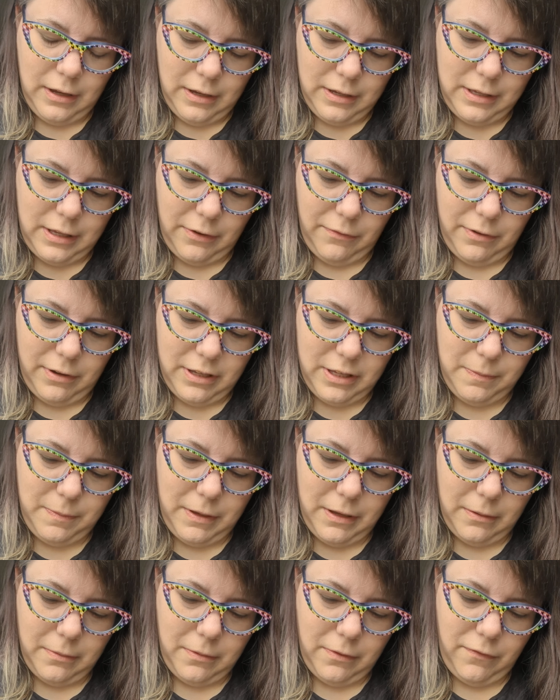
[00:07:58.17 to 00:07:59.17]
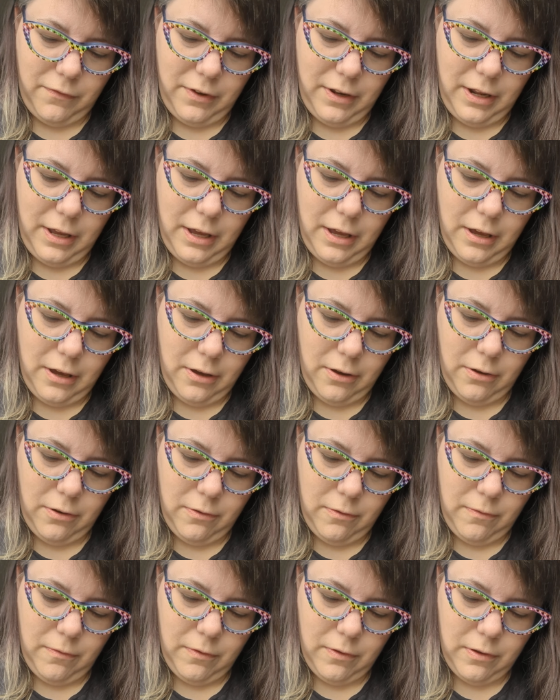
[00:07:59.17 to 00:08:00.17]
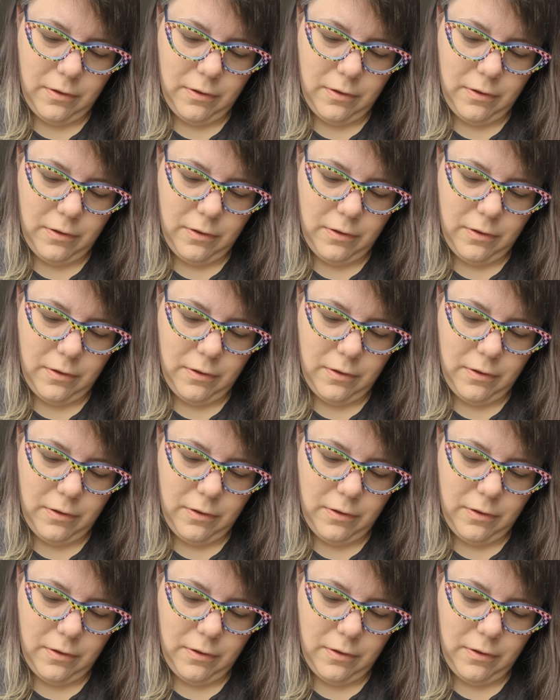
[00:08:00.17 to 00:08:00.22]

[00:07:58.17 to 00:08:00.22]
So I can speed up the video.